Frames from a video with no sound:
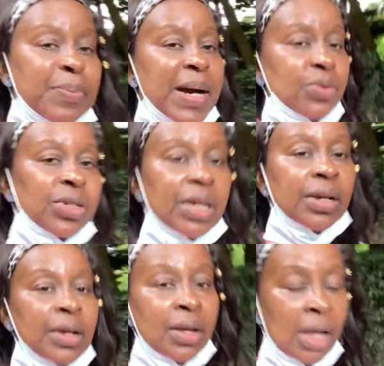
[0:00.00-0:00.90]
pound
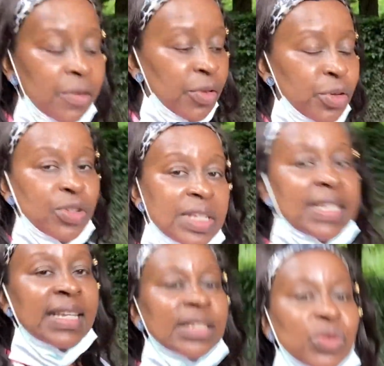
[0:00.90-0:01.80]
for those
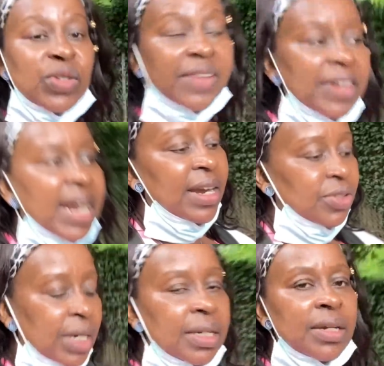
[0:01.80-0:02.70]
six to seven
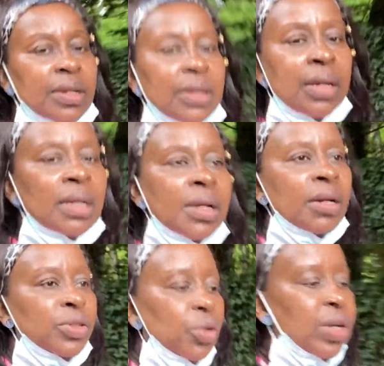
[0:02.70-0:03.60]
hundred
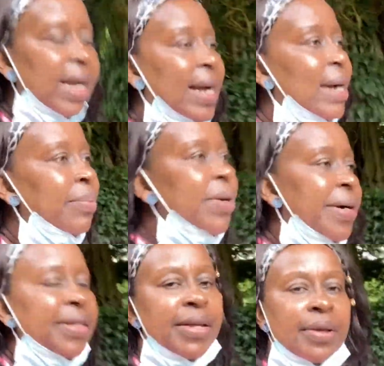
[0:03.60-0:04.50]
dollar
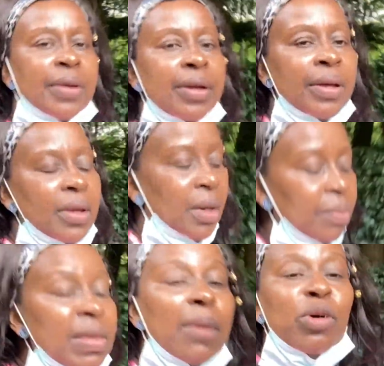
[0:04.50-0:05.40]
cameras
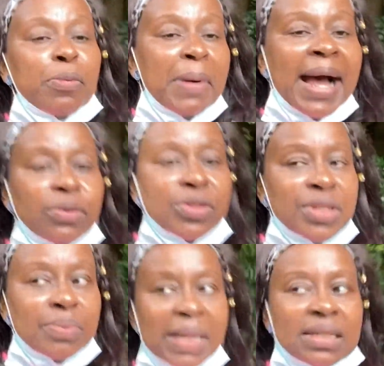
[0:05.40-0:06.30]
me i'm on pounds but